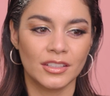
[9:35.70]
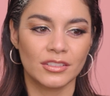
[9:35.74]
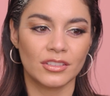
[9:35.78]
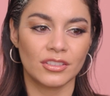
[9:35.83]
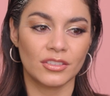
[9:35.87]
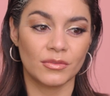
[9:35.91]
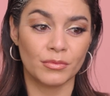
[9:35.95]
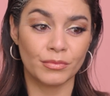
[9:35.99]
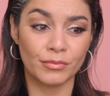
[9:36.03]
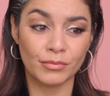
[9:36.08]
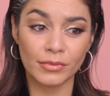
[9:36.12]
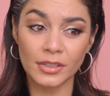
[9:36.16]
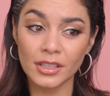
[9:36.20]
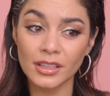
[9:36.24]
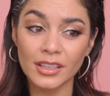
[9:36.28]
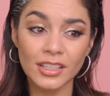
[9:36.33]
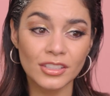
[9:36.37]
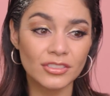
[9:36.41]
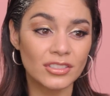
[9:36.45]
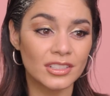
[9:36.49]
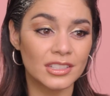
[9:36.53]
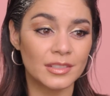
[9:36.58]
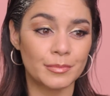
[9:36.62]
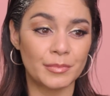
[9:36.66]
to
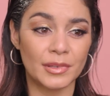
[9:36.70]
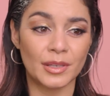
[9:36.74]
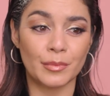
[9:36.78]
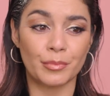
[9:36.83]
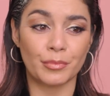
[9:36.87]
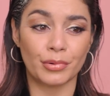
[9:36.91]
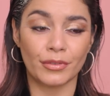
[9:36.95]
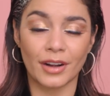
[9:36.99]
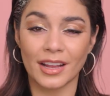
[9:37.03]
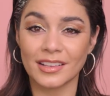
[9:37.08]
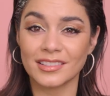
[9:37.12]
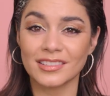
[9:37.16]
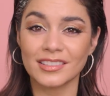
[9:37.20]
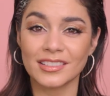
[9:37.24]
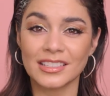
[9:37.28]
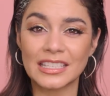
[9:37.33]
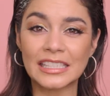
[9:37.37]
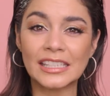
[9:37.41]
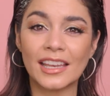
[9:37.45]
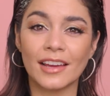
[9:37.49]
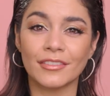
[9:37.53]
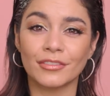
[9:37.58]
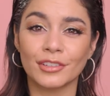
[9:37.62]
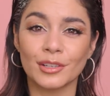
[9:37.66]
really just be present
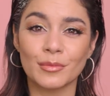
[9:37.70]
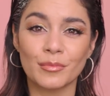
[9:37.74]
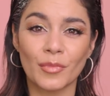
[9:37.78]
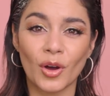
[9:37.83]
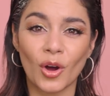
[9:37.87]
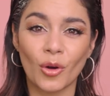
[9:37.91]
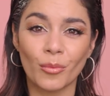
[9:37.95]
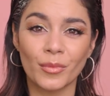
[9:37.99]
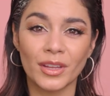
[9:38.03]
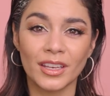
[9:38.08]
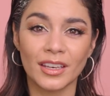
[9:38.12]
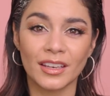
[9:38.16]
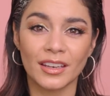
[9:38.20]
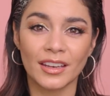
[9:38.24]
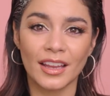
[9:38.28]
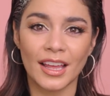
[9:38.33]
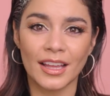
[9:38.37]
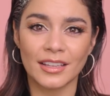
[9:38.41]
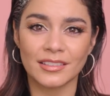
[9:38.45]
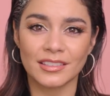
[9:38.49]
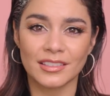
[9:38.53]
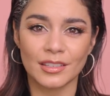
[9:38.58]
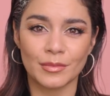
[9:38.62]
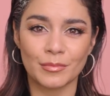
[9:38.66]
in every moment
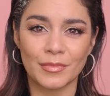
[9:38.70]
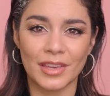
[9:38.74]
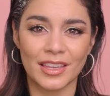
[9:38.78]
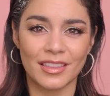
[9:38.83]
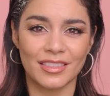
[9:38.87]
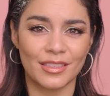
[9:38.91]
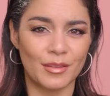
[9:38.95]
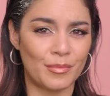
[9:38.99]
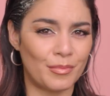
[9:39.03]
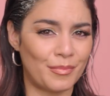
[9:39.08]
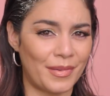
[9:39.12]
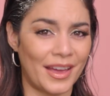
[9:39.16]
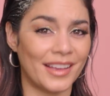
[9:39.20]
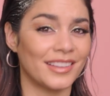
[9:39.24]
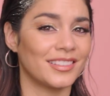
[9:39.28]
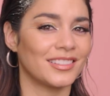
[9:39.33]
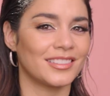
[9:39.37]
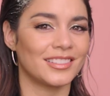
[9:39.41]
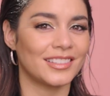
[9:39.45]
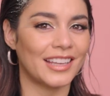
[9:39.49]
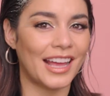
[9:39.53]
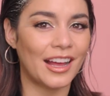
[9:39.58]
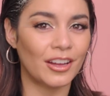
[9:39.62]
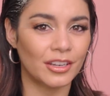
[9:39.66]
and to make the
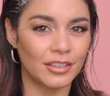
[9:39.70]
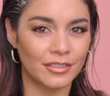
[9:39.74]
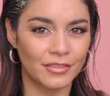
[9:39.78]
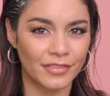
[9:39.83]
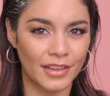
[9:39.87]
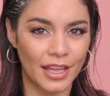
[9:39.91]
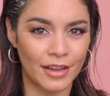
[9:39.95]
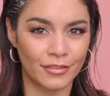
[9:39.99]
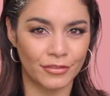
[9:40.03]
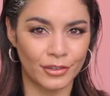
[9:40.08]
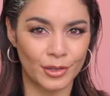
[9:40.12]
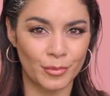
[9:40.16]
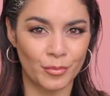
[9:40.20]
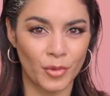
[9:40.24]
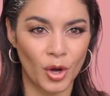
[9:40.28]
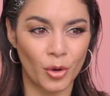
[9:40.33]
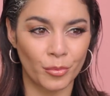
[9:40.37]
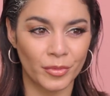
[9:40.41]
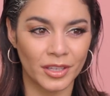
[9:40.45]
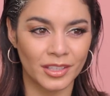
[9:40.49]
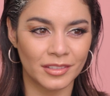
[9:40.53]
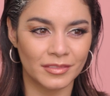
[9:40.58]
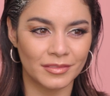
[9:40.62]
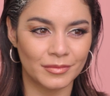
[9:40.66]
best out of every
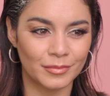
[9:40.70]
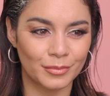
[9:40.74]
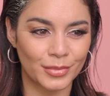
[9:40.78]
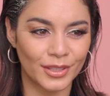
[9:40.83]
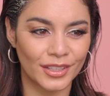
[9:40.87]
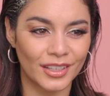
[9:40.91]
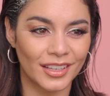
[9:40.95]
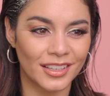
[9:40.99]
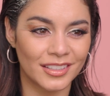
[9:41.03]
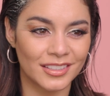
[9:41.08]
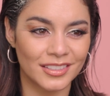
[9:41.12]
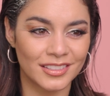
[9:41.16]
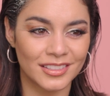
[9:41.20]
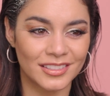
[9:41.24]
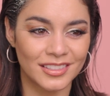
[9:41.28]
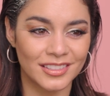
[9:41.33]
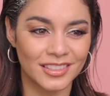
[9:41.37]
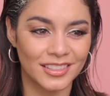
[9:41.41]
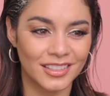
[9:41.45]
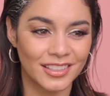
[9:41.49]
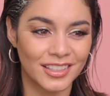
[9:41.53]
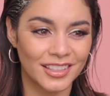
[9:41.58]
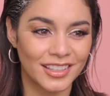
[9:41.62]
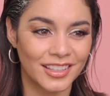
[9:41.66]
moment,
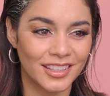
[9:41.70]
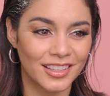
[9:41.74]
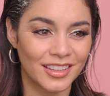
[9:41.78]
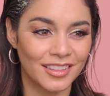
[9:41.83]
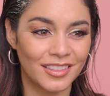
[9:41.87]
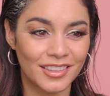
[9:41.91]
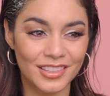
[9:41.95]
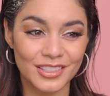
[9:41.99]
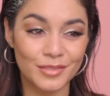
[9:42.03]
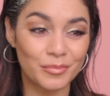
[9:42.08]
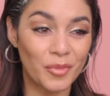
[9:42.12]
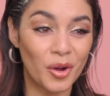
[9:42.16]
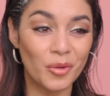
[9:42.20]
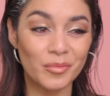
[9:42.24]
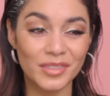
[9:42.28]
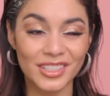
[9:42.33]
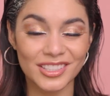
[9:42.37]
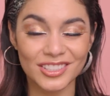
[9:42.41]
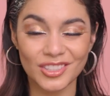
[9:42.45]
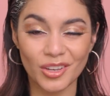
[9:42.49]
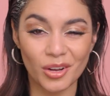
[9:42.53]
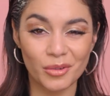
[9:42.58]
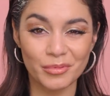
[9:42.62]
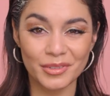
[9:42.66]
because this
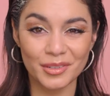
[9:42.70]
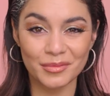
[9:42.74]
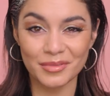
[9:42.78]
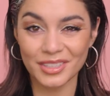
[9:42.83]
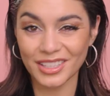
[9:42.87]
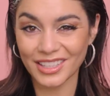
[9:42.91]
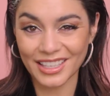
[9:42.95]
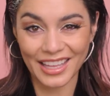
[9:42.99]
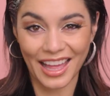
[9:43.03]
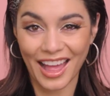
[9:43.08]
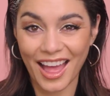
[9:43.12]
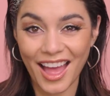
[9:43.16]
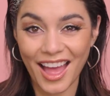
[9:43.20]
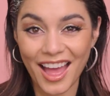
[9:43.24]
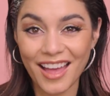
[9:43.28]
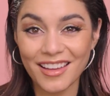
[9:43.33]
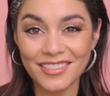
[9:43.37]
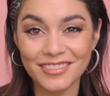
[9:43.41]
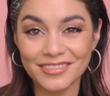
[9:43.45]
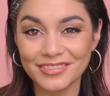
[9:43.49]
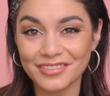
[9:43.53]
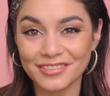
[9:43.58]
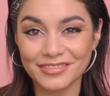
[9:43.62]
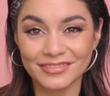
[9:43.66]
moment is all we really
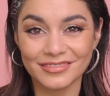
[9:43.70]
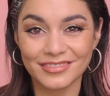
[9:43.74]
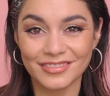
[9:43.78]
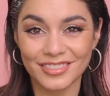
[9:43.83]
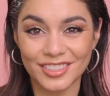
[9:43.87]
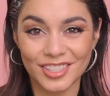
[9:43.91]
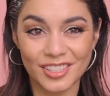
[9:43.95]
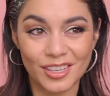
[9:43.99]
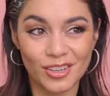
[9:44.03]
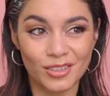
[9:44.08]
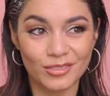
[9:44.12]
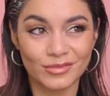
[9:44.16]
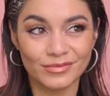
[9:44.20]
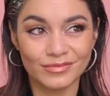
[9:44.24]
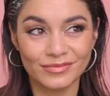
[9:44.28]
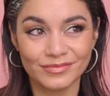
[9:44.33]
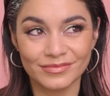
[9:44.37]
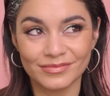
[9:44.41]
have, so,